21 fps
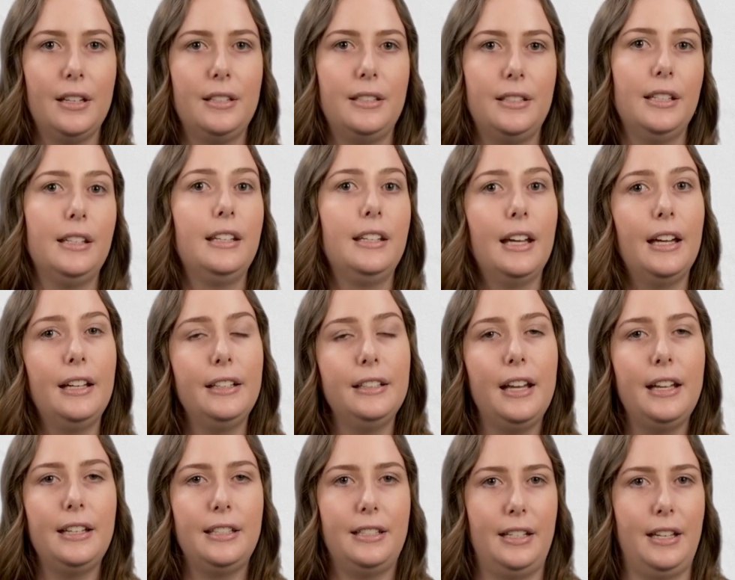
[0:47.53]
To get an
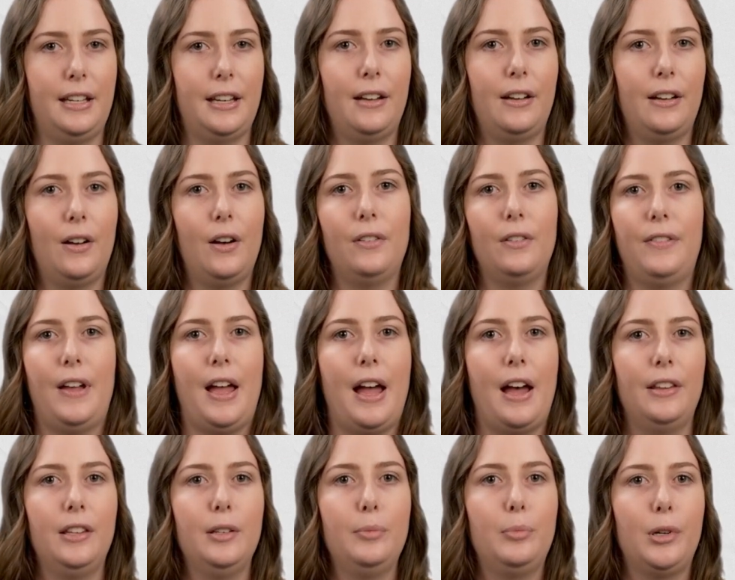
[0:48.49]
idea of
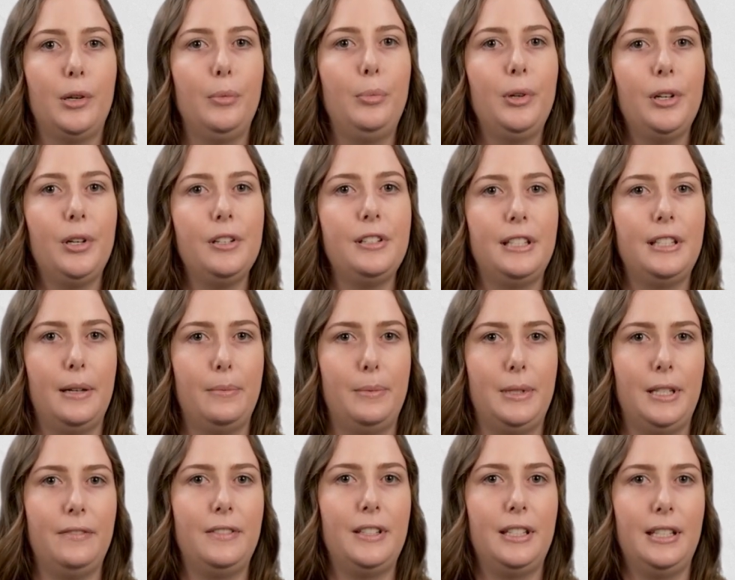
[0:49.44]
how the
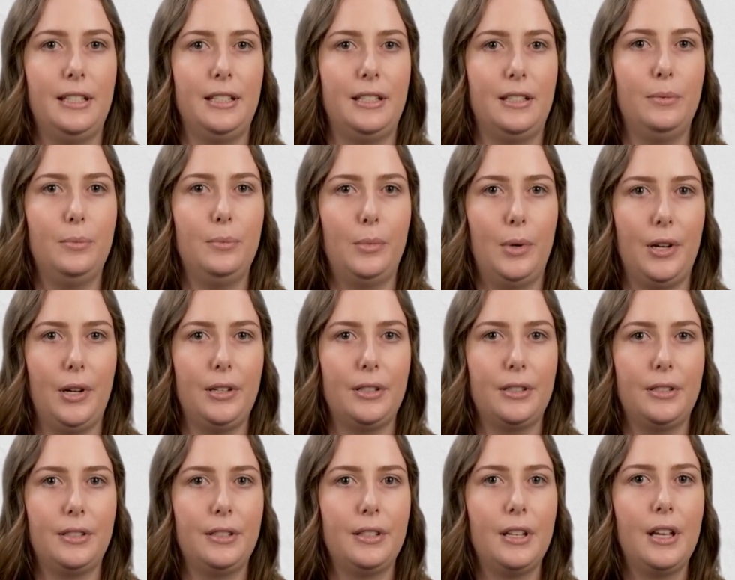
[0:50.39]
proprioceptive system
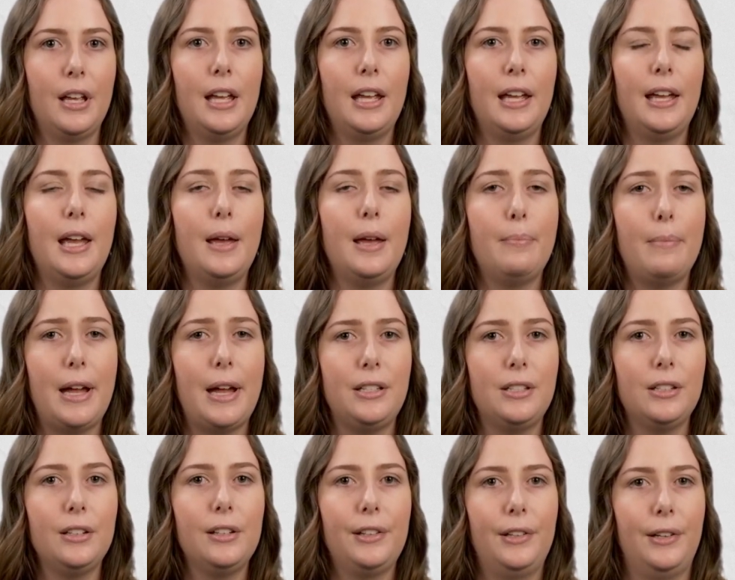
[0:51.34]
works,
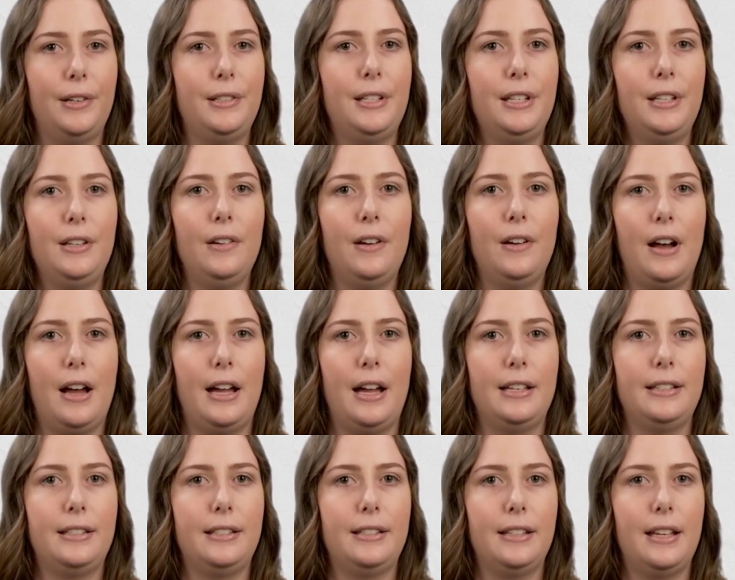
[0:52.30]
imagine closing your
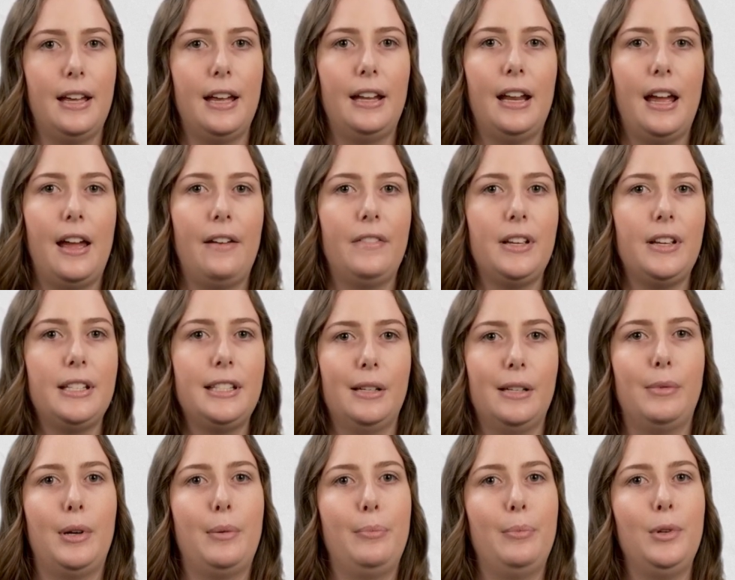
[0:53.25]
eyes and having
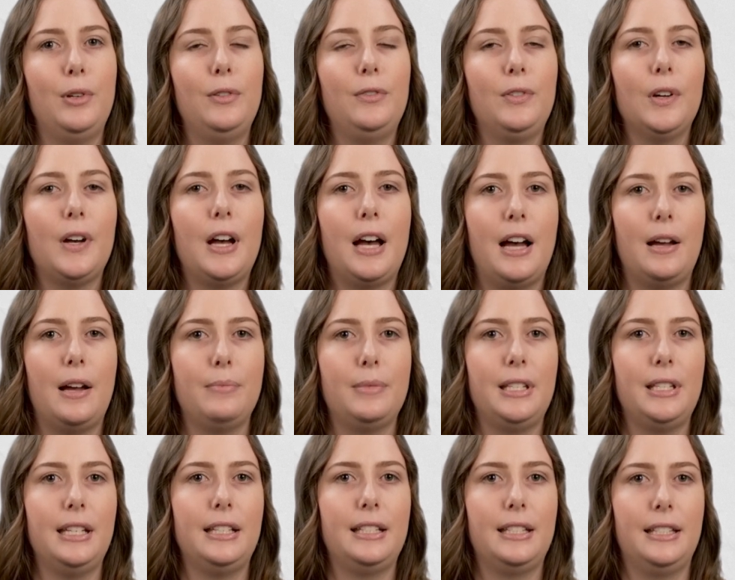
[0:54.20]
someone move your
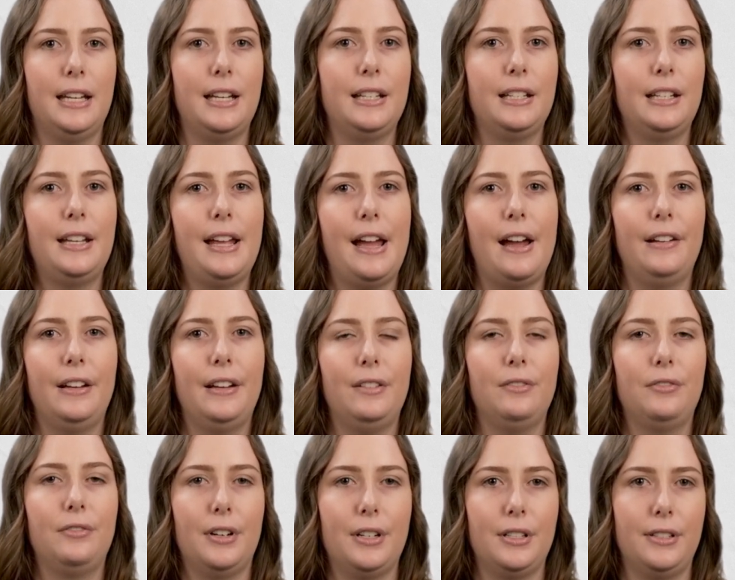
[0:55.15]
arms extended out
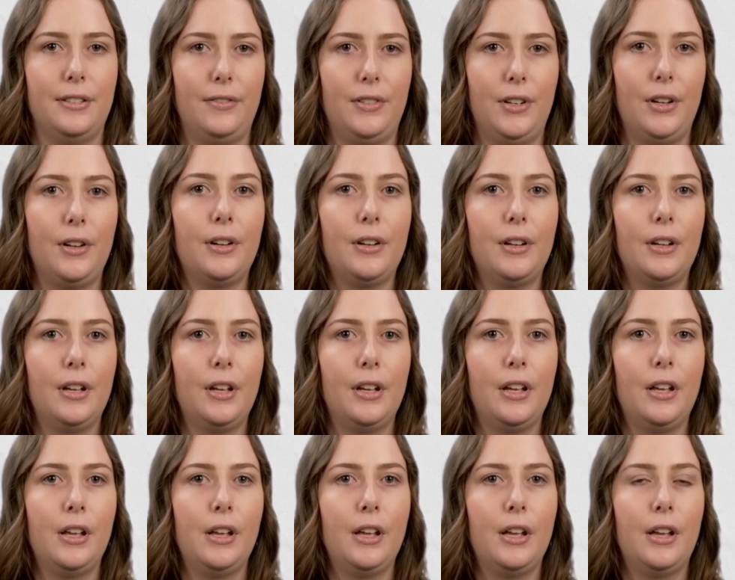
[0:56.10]
in front of you.
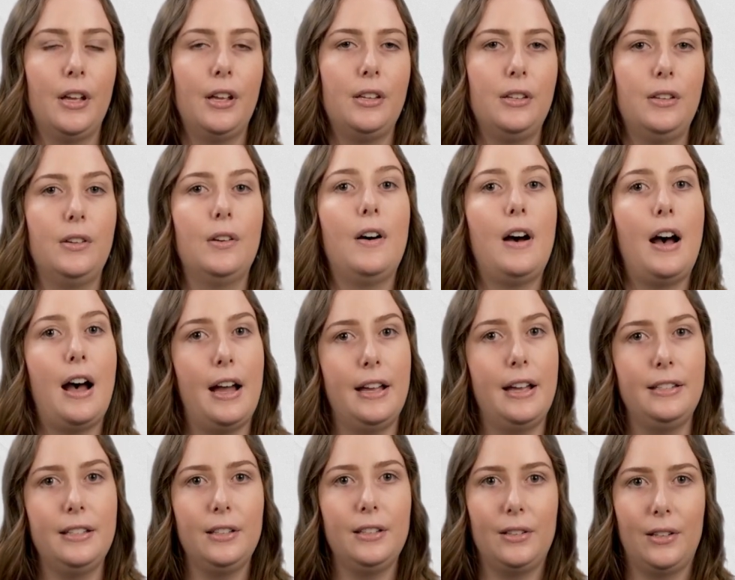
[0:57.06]
Your
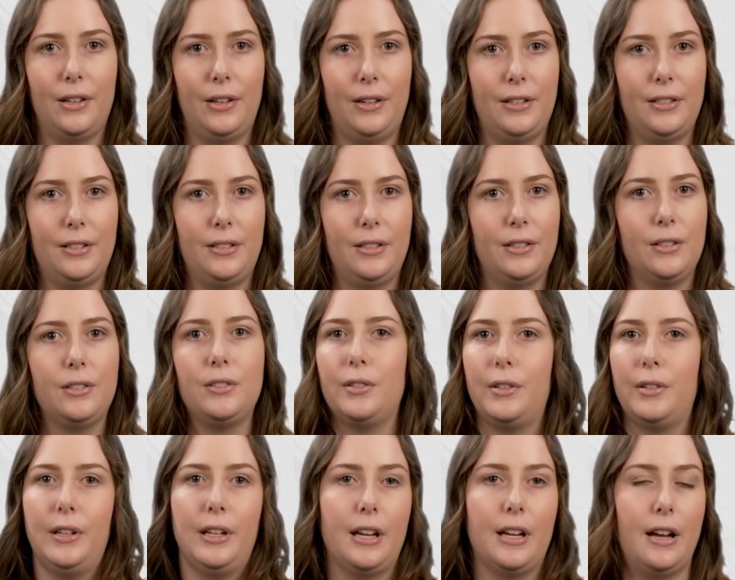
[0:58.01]
eyes are closed
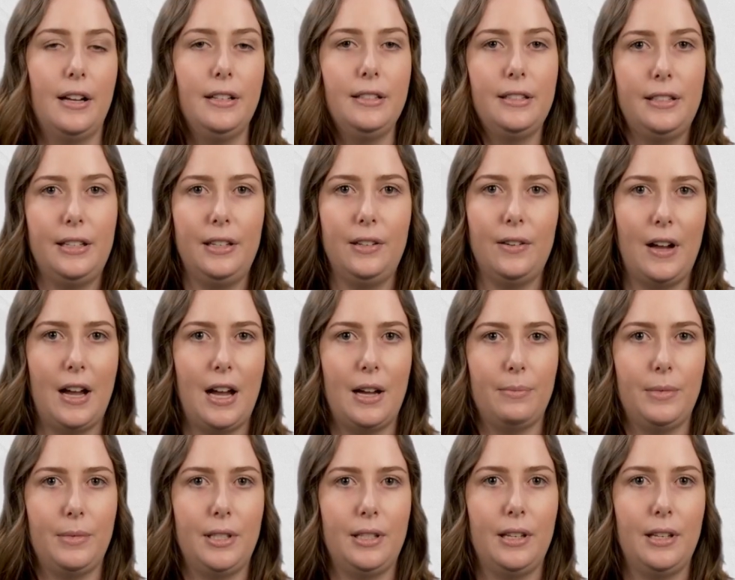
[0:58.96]
so you can't see your
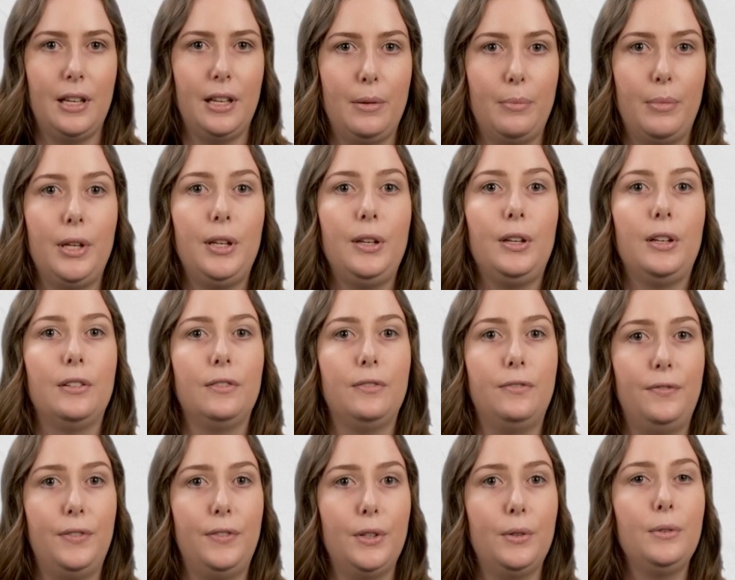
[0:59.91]
arms, but you can
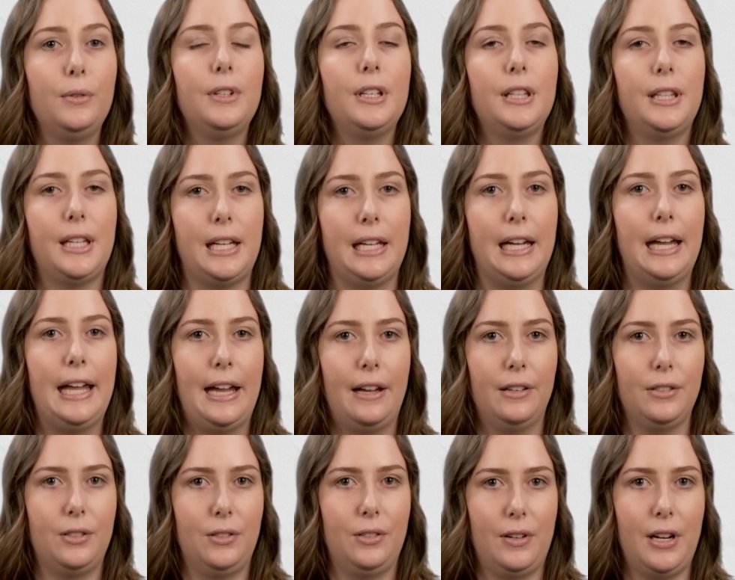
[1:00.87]
feel that they are
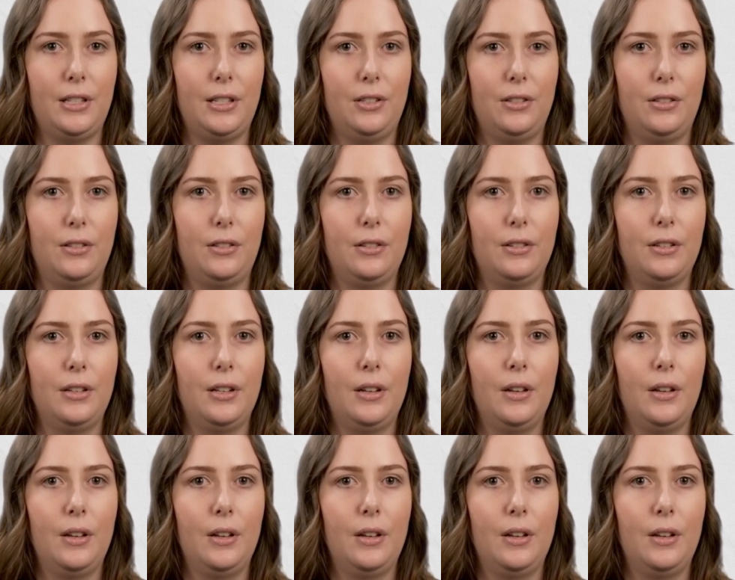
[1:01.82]
outstretched.